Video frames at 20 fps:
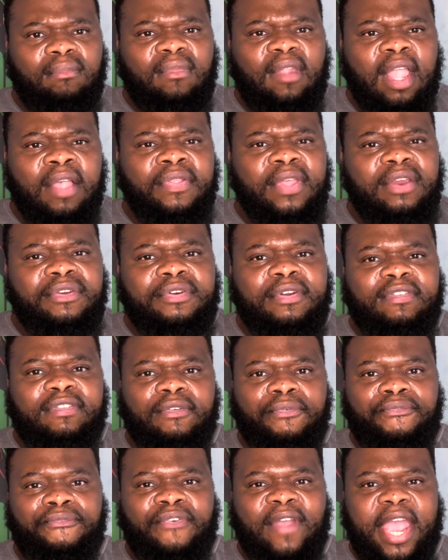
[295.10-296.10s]
in the interest
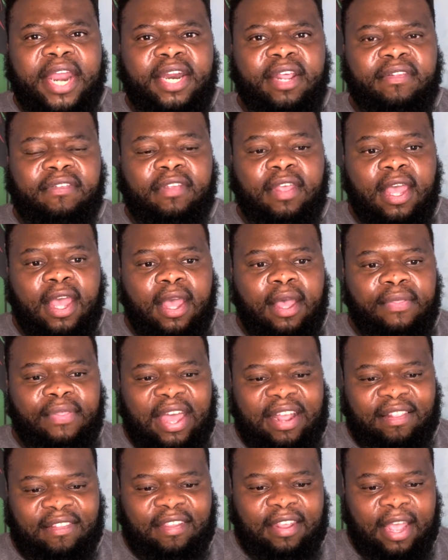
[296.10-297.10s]
of fairness,
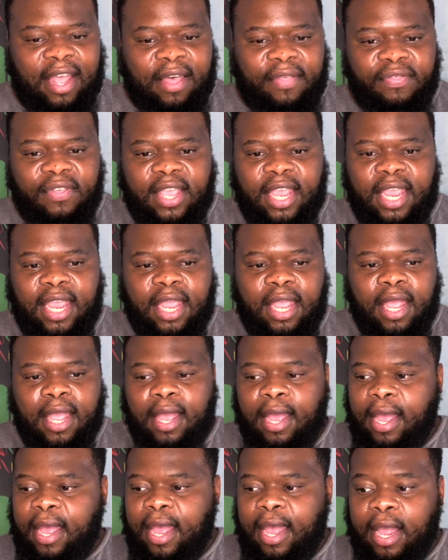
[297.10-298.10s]
that the
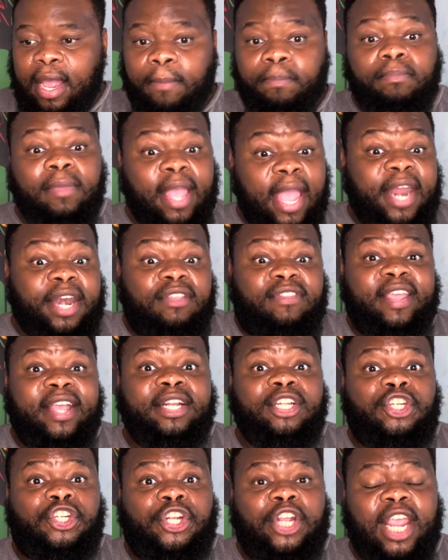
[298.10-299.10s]

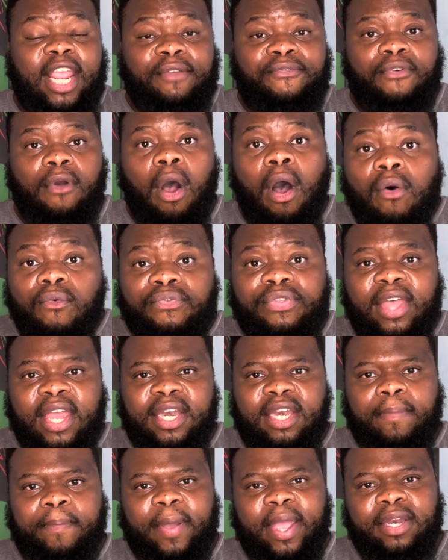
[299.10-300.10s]
editor-in-chief of the
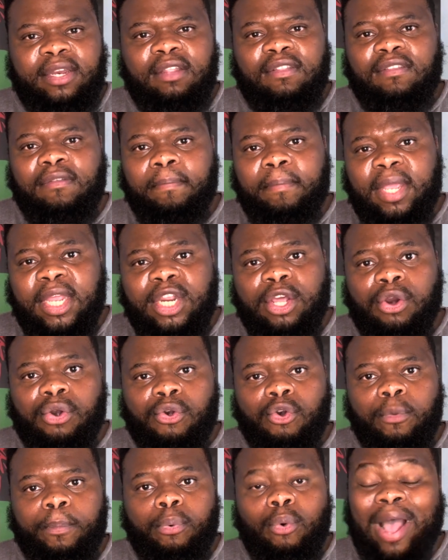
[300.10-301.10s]
independent media
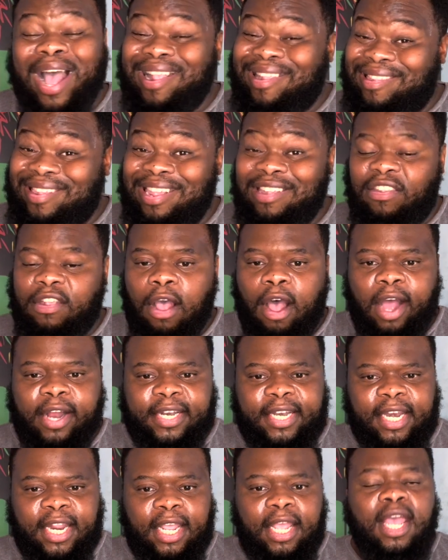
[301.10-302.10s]
group, Aziz
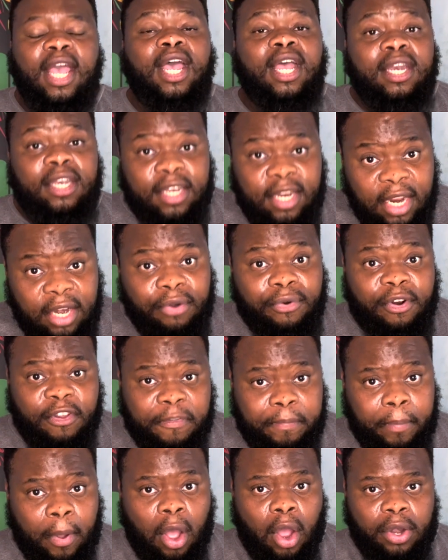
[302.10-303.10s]
Hartley, did
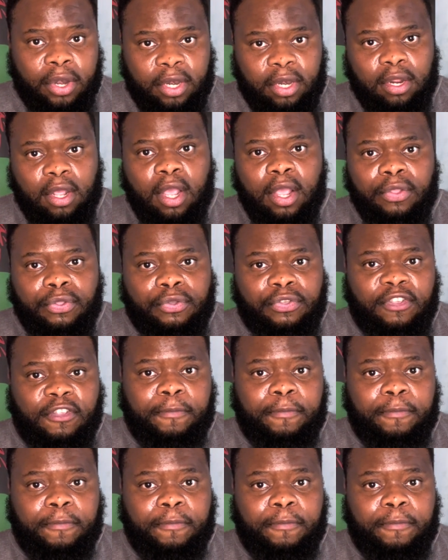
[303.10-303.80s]
respond to this